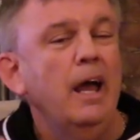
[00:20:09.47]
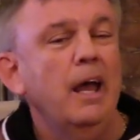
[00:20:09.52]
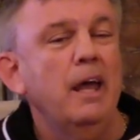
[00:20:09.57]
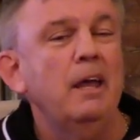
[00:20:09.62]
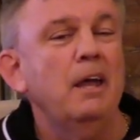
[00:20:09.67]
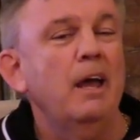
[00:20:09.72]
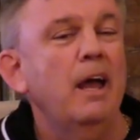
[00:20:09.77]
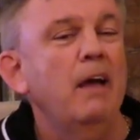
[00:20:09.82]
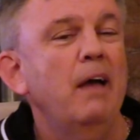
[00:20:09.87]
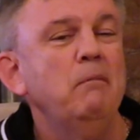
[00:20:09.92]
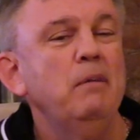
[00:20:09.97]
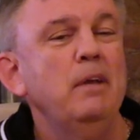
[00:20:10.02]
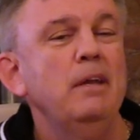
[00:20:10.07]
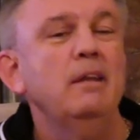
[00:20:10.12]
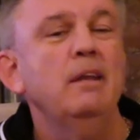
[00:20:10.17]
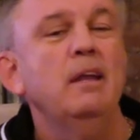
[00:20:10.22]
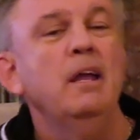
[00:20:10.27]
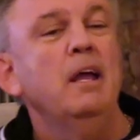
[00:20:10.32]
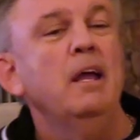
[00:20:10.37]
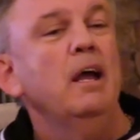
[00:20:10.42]
I, I
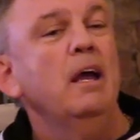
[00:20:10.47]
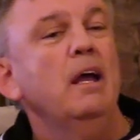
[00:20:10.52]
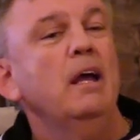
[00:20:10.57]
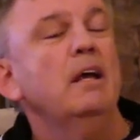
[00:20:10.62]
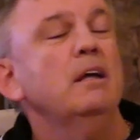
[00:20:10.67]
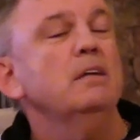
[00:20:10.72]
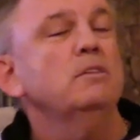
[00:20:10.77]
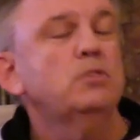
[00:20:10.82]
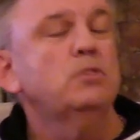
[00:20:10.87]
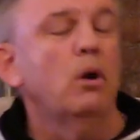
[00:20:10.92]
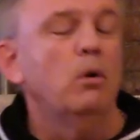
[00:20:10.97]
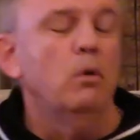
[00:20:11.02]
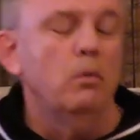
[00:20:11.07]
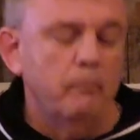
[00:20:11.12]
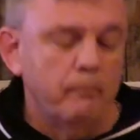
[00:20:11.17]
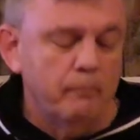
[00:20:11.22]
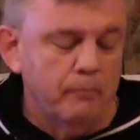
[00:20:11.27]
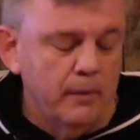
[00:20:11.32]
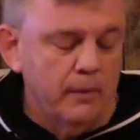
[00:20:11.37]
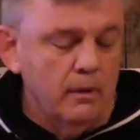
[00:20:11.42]
mean,
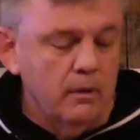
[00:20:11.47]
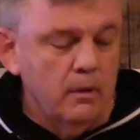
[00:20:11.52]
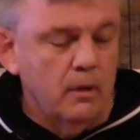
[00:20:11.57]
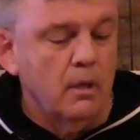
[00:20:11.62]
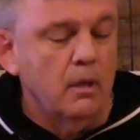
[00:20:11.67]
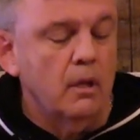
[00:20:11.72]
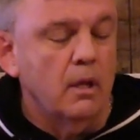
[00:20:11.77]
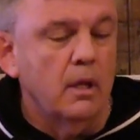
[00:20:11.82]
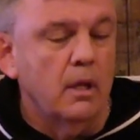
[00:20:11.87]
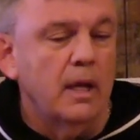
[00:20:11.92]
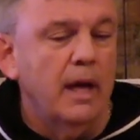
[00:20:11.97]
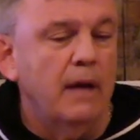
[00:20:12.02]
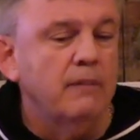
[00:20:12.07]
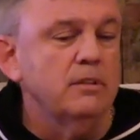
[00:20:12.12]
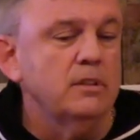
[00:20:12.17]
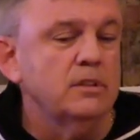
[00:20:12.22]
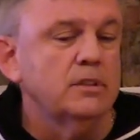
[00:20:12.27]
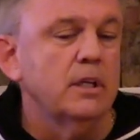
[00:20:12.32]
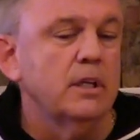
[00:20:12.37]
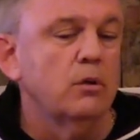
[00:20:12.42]
so
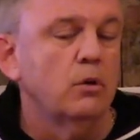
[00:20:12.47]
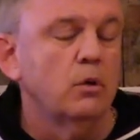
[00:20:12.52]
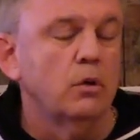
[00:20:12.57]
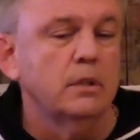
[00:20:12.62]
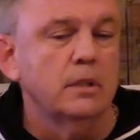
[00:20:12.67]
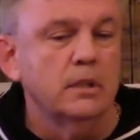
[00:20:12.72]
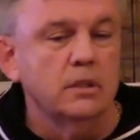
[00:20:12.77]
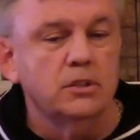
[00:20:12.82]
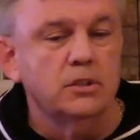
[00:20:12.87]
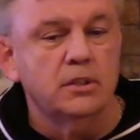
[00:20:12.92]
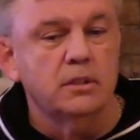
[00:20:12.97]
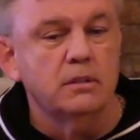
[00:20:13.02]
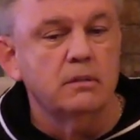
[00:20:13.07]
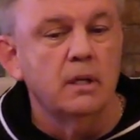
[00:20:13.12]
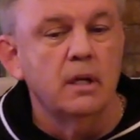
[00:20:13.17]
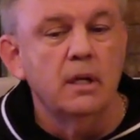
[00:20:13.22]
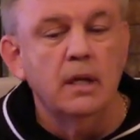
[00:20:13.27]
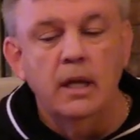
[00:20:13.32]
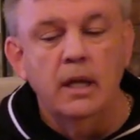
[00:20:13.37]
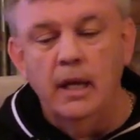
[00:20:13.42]
having said all this,
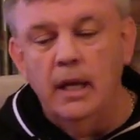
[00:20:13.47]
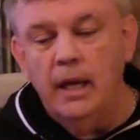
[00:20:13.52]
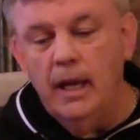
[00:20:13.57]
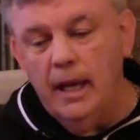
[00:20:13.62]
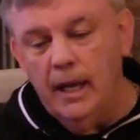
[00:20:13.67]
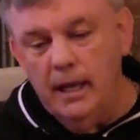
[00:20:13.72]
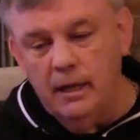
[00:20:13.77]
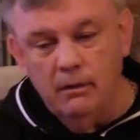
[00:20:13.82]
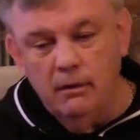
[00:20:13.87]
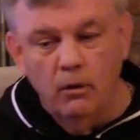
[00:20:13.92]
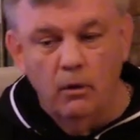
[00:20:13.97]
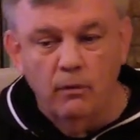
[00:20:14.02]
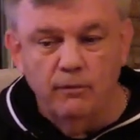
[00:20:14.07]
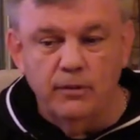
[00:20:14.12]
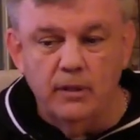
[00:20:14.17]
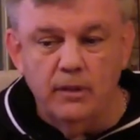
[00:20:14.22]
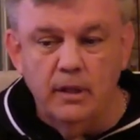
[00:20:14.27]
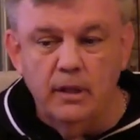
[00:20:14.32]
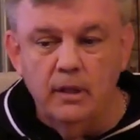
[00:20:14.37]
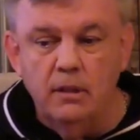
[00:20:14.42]
and
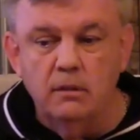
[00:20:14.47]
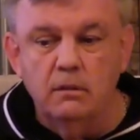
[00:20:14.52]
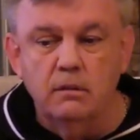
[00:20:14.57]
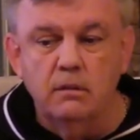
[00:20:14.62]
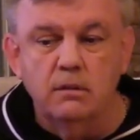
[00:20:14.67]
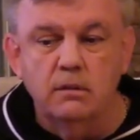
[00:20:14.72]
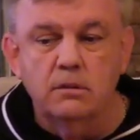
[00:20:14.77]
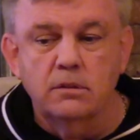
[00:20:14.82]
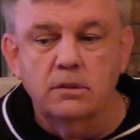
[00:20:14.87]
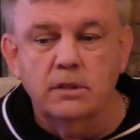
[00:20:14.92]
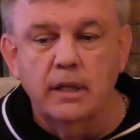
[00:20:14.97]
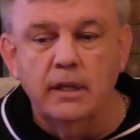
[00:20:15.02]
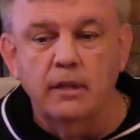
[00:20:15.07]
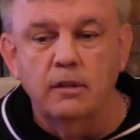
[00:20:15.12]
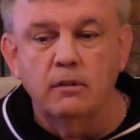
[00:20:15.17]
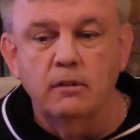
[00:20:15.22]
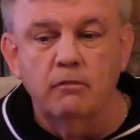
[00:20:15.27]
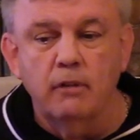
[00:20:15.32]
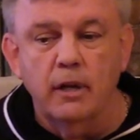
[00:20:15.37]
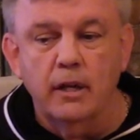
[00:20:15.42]
hopefully
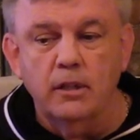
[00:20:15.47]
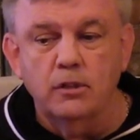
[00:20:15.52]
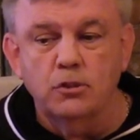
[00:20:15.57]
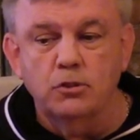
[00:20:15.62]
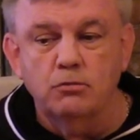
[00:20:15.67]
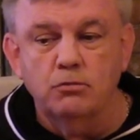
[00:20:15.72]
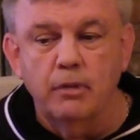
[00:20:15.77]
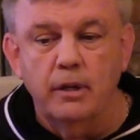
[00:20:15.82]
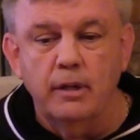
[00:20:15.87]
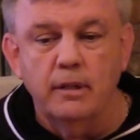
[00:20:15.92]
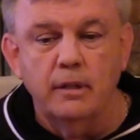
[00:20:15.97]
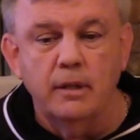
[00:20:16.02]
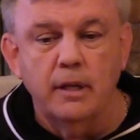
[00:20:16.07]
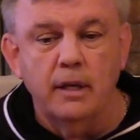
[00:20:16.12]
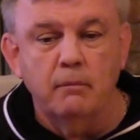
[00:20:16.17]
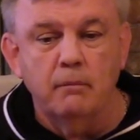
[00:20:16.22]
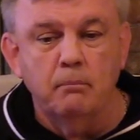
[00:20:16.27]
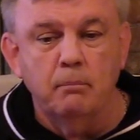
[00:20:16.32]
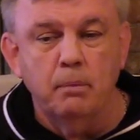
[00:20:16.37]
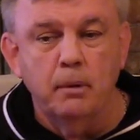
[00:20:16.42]
setting the record straight and
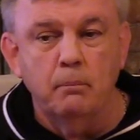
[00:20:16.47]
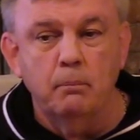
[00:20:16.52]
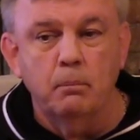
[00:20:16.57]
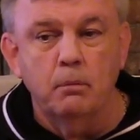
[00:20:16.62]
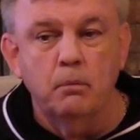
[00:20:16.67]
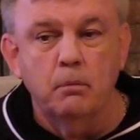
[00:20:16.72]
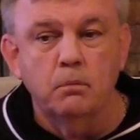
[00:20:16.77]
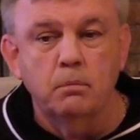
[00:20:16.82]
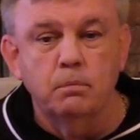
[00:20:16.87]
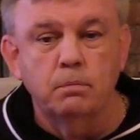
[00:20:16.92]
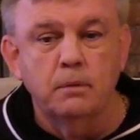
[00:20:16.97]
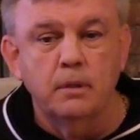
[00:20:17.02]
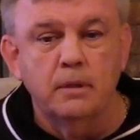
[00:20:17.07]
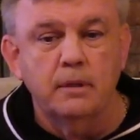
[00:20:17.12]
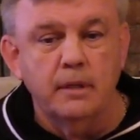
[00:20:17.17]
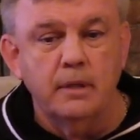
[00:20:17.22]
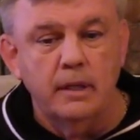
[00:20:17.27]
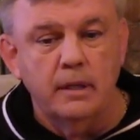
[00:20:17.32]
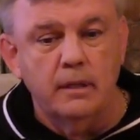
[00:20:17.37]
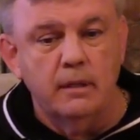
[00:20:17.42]
getting people to
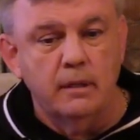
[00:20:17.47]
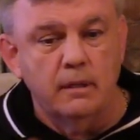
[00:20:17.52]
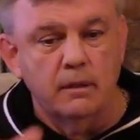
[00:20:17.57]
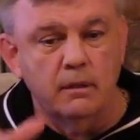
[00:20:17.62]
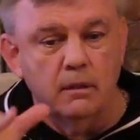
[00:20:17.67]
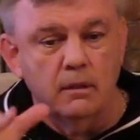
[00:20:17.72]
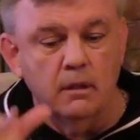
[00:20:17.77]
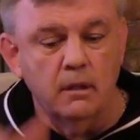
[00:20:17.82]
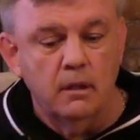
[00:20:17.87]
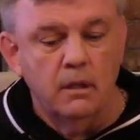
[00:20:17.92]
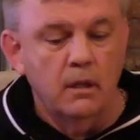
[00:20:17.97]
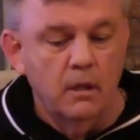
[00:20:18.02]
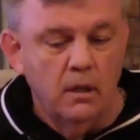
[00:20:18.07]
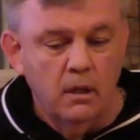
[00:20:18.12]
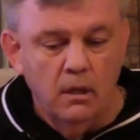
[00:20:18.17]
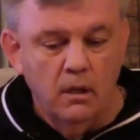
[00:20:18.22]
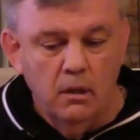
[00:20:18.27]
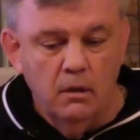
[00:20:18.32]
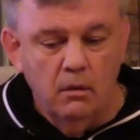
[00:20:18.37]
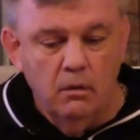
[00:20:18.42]
think in a
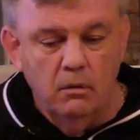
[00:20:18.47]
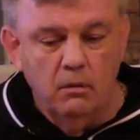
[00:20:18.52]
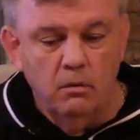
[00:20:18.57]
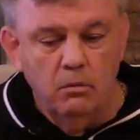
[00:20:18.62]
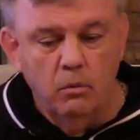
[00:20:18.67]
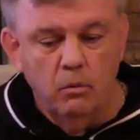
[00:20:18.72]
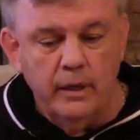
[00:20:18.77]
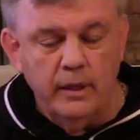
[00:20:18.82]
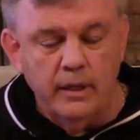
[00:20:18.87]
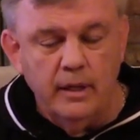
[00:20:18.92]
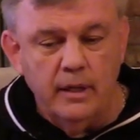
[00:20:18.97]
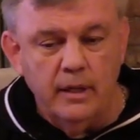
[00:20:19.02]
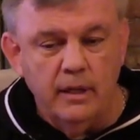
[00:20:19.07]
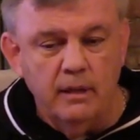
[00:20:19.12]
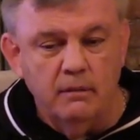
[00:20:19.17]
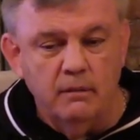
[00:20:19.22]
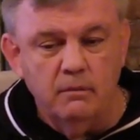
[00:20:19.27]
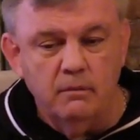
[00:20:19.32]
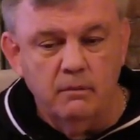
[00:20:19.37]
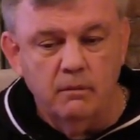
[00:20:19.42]
way that
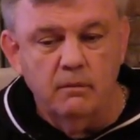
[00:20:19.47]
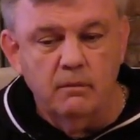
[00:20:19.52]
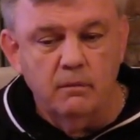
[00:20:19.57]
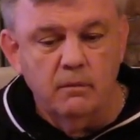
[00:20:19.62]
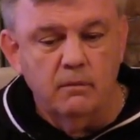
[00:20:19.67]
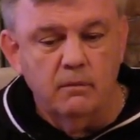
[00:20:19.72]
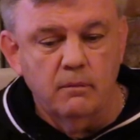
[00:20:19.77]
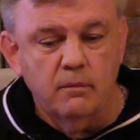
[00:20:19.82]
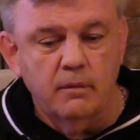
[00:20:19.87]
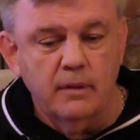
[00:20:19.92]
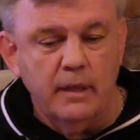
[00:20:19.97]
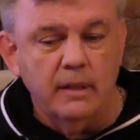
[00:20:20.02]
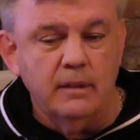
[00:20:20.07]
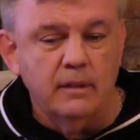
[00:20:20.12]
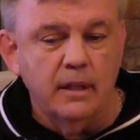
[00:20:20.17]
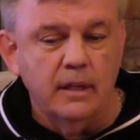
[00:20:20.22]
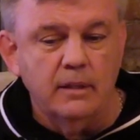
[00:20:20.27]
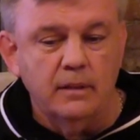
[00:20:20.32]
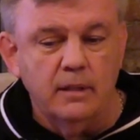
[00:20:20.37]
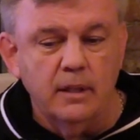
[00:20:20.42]
I
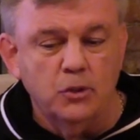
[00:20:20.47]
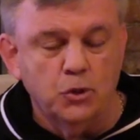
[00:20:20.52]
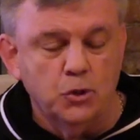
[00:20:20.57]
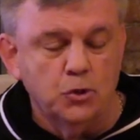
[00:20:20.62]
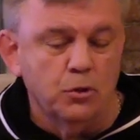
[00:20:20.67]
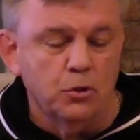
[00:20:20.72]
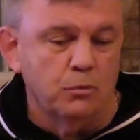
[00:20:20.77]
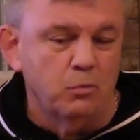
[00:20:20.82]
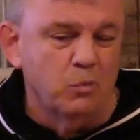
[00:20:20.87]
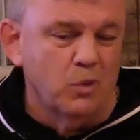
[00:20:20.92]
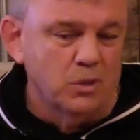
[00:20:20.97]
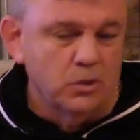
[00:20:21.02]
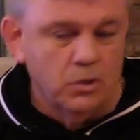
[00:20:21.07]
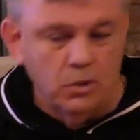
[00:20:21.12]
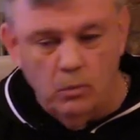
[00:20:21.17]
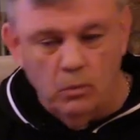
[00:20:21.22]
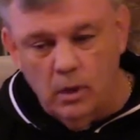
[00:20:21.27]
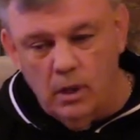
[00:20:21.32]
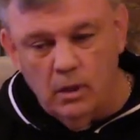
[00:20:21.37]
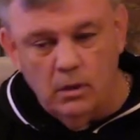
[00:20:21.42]
think that they should
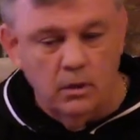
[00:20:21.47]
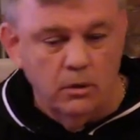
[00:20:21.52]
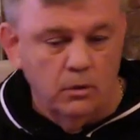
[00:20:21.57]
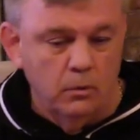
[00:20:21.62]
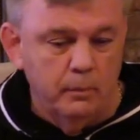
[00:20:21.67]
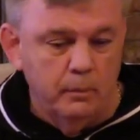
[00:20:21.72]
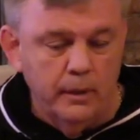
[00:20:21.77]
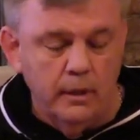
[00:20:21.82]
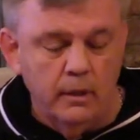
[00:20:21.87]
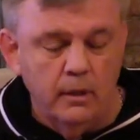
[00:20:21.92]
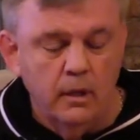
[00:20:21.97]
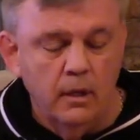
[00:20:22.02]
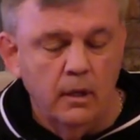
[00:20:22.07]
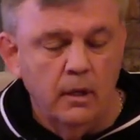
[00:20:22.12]
once in a while a little bit.